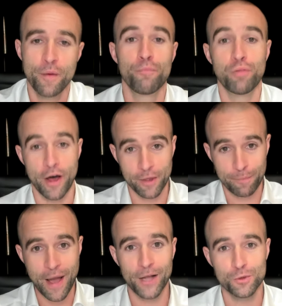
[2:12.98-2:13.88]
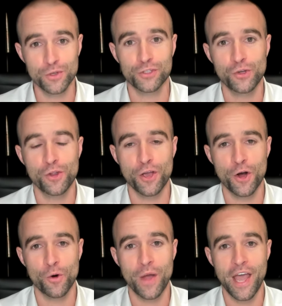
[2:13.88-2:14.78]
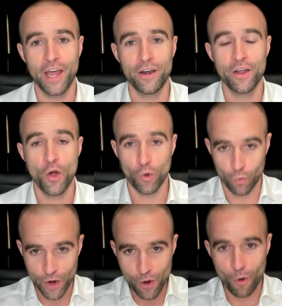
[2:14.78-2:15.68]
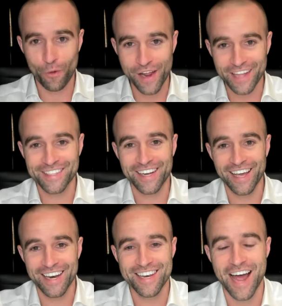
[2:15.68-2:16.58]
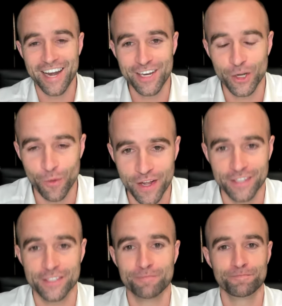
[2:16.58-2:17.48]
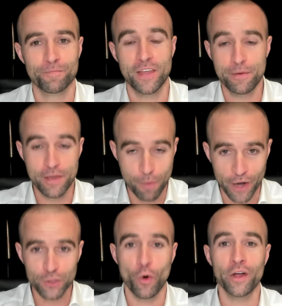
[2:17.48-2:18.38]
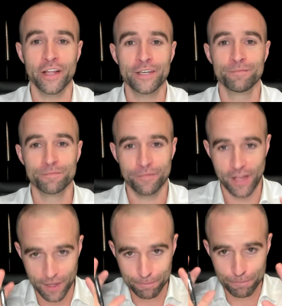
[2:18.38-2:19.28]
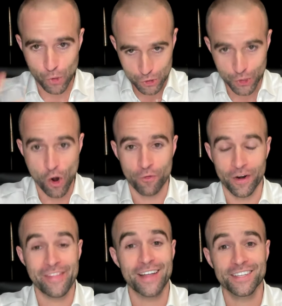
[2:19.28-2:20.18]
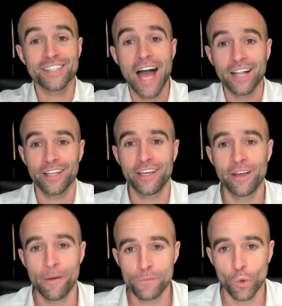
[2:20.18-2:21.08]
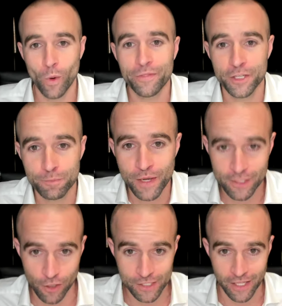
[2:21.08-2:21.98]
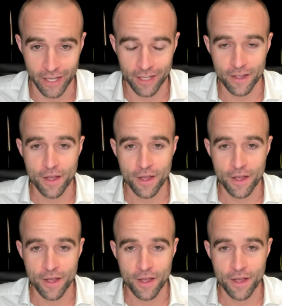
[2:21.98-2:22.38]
brought it back to his studio and reoriented it 90 degrees. He bought a toilet and pushed it over. And that's exactly what this piece looks like.